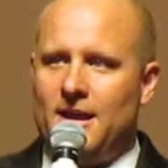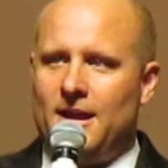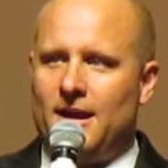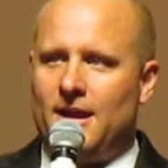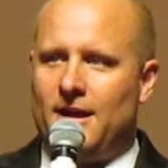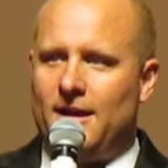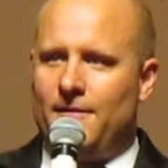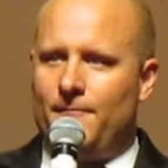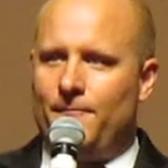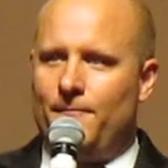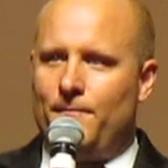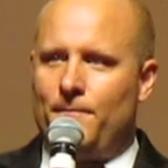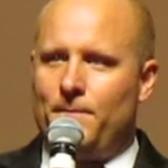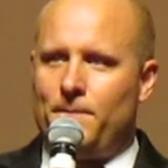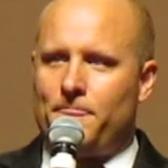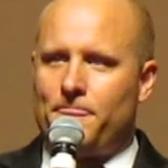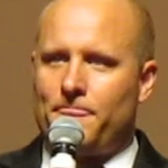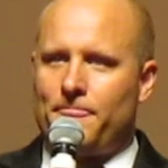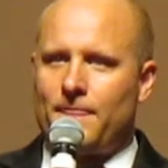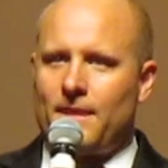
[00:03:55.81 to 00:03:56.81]

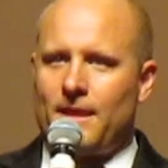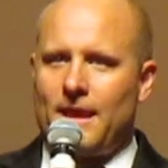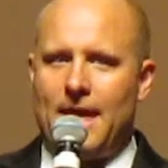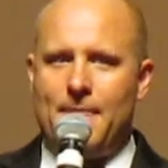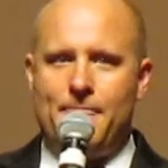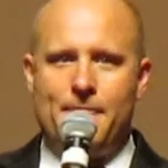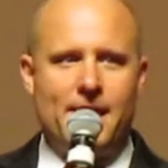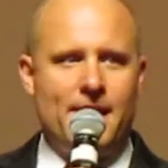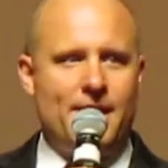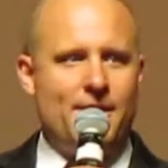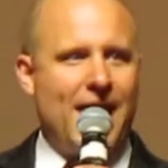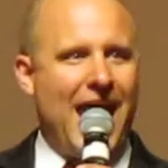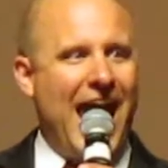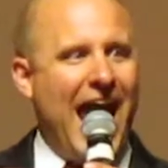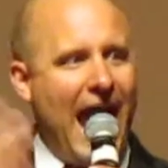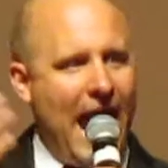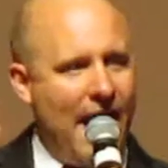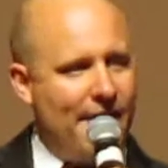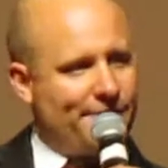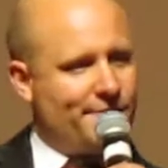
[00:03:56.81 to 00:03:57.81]
And then
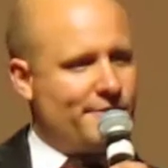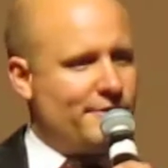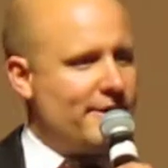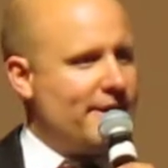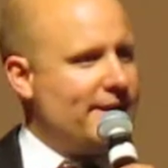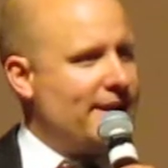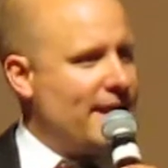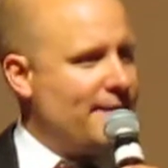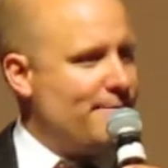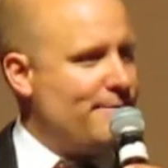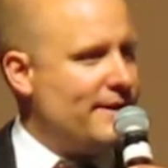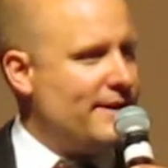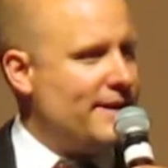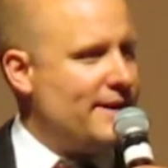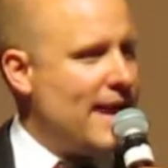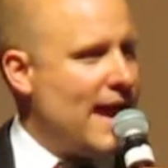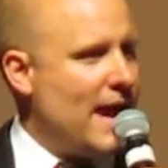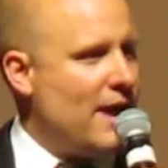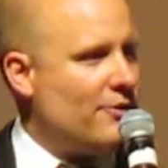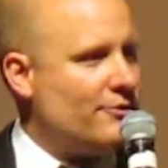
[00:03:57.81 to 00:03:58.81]
after it had been
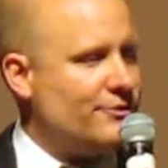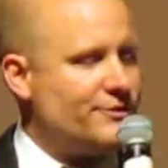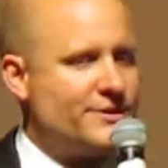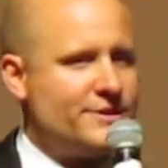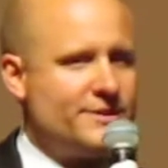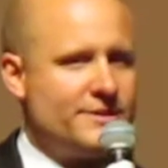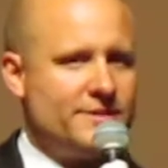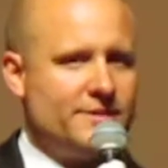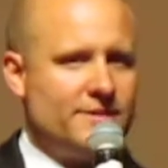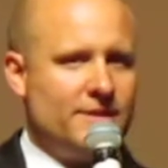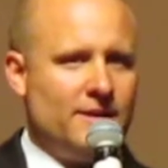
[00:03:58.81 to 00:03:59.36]
announced,